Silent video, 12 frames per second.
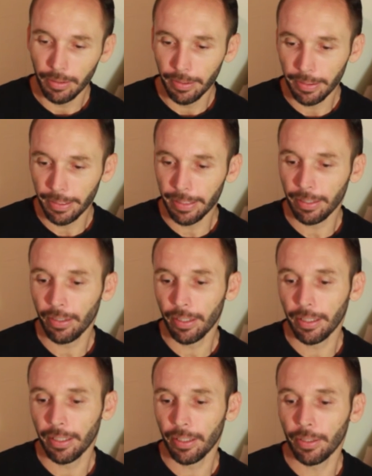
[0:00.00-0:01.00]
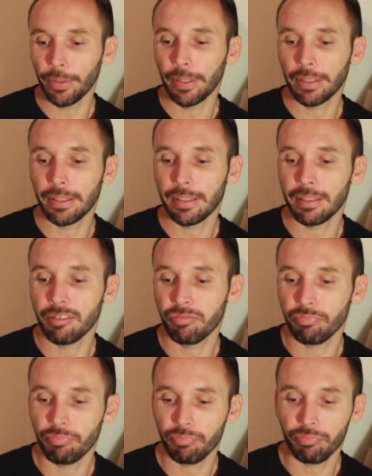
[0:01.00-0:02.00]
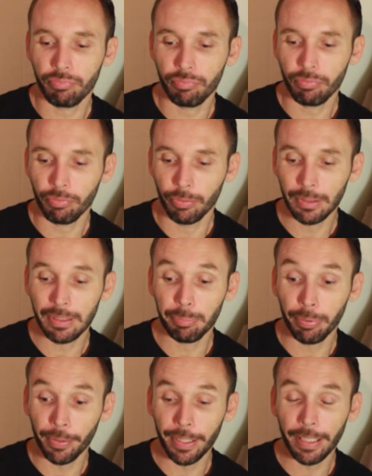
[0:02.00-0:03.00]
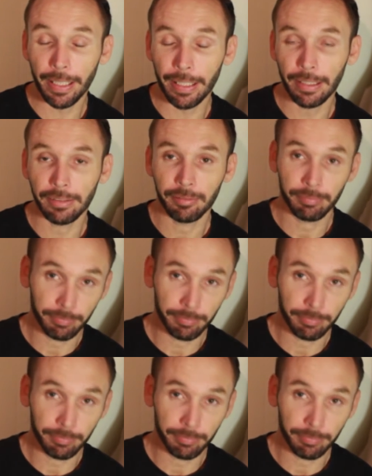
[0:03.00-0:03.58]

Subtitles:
I don't know. Was pretty hard.